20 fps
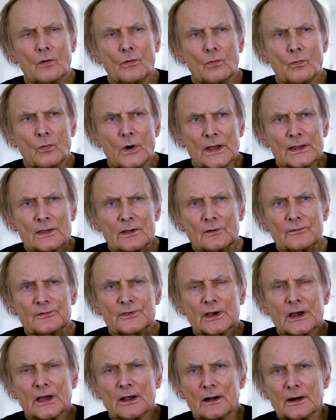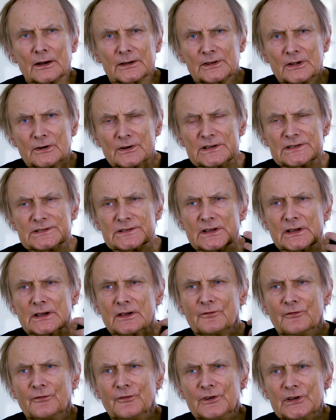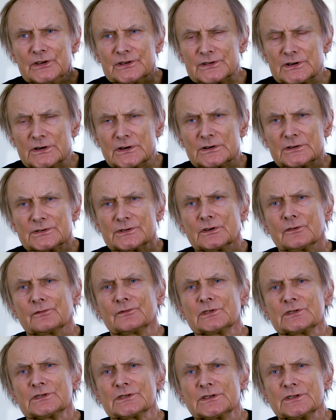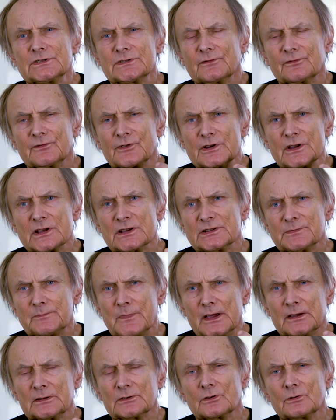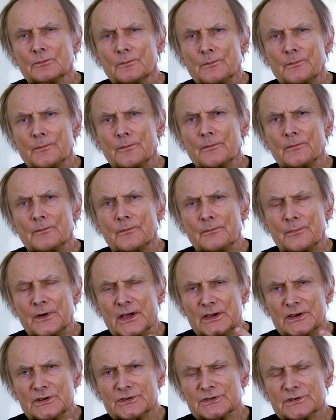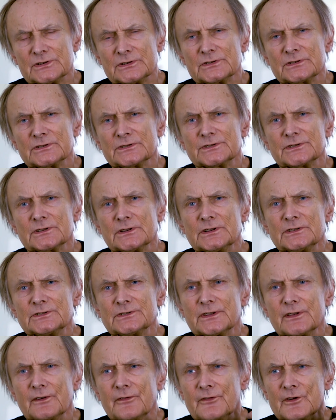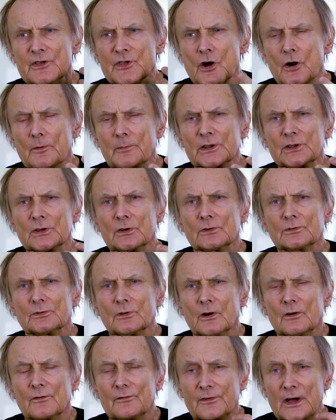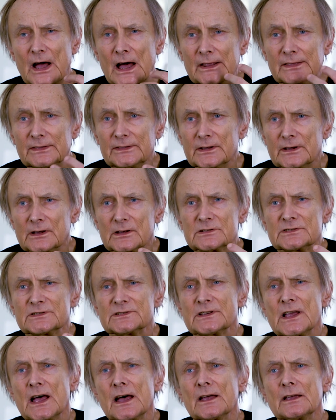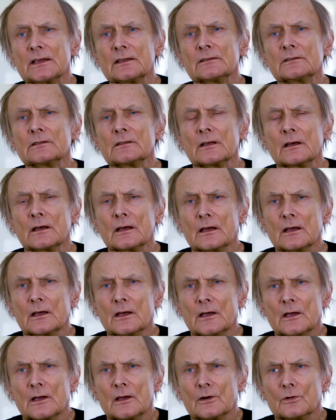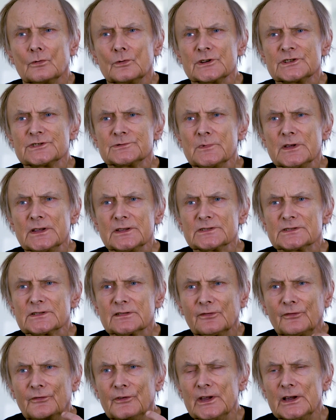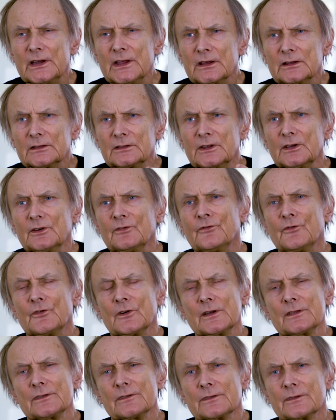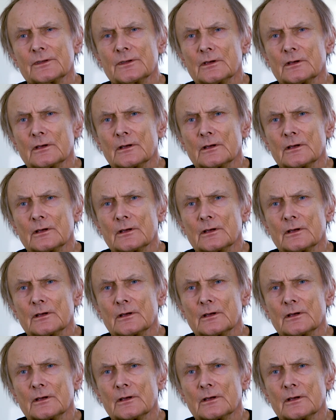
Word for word: One of the characteristic features of the schizophrenia spectrum patients is the phenomenon of Anderssein, which means feeling different.